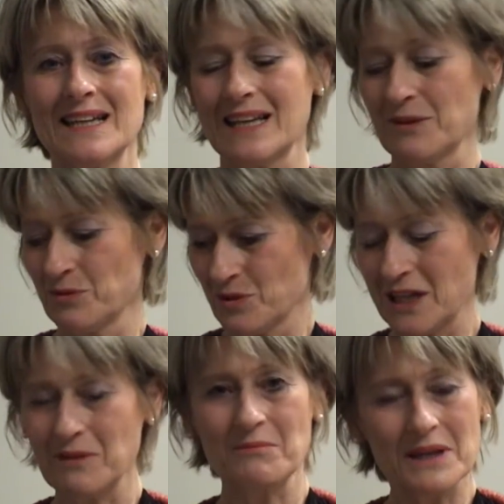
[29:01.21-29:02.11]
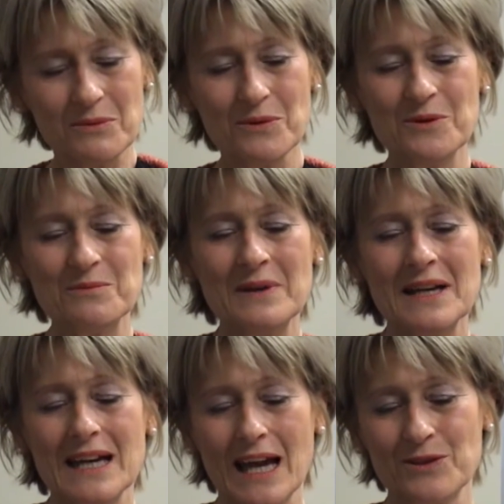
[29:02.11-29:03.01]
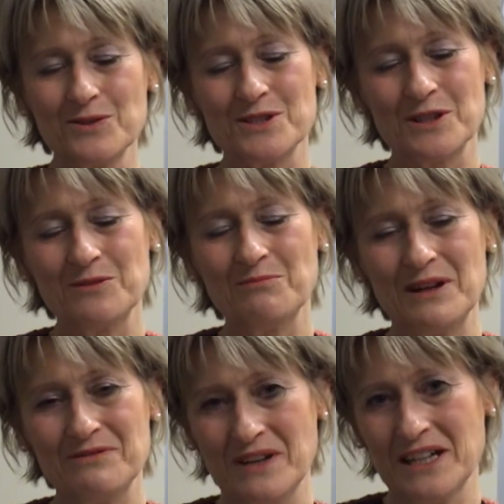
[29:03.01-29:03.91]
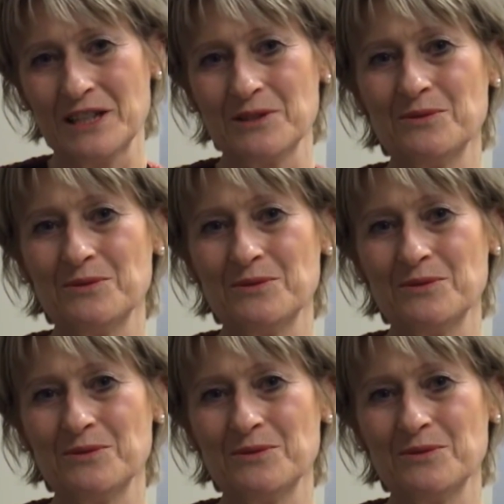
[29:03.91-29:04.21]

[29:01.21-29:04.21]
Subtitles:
that it will keep me warm and also my whānau